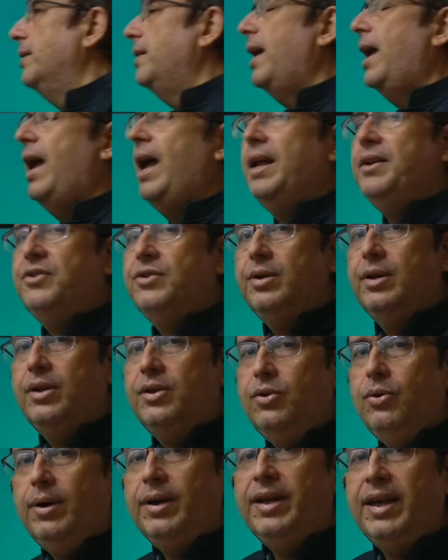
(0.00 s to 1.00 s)
that
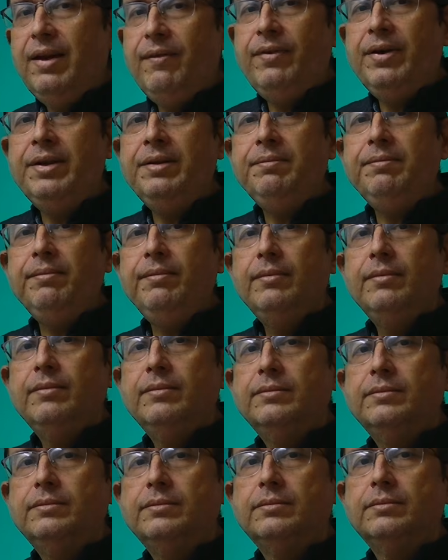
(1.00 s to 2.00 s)
you are given
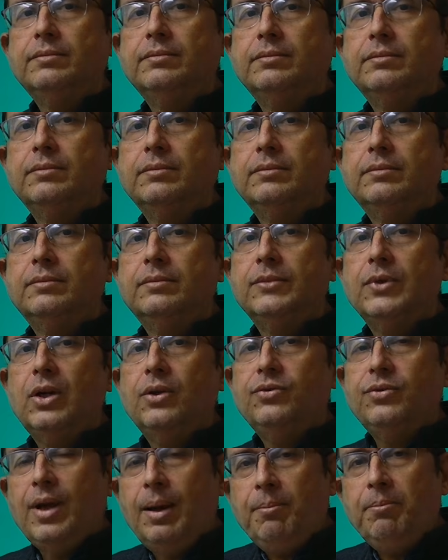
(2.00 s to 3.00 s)

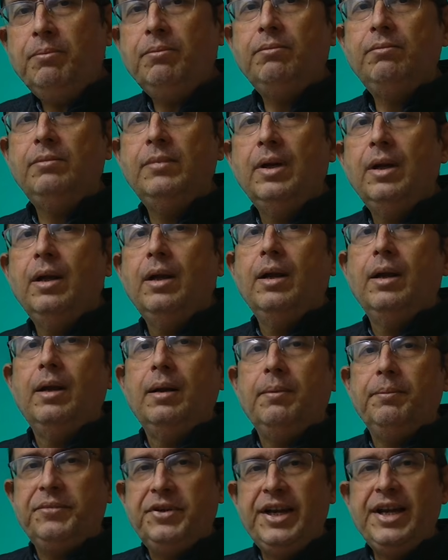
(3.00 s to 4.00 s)
some
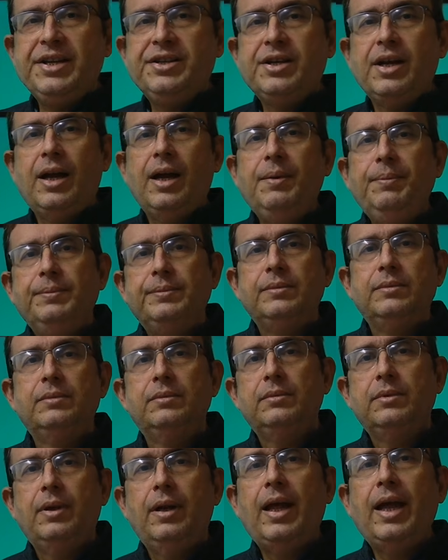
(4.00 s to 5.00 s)
data,
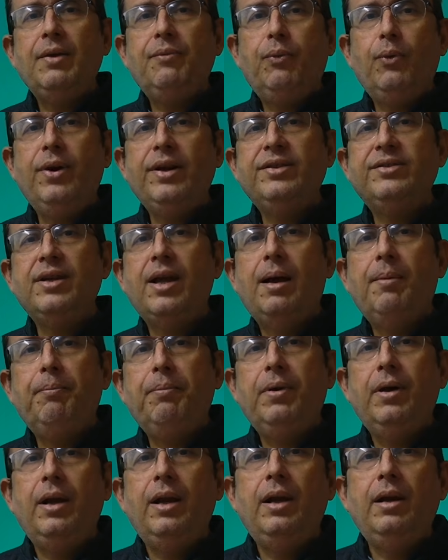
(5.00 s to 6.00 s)
like for
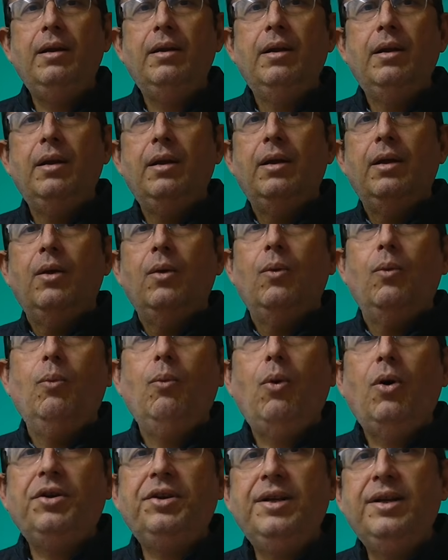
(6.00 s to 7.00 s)
example,
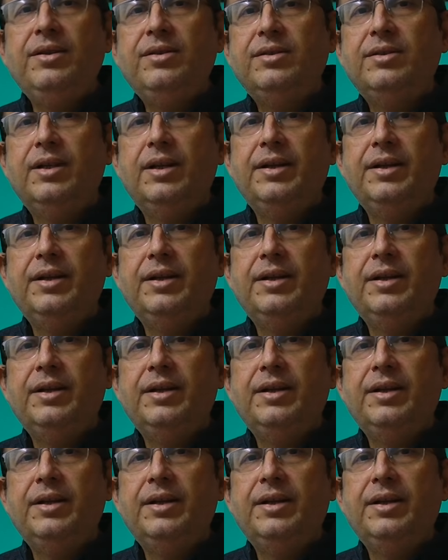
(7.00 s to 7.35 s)
what is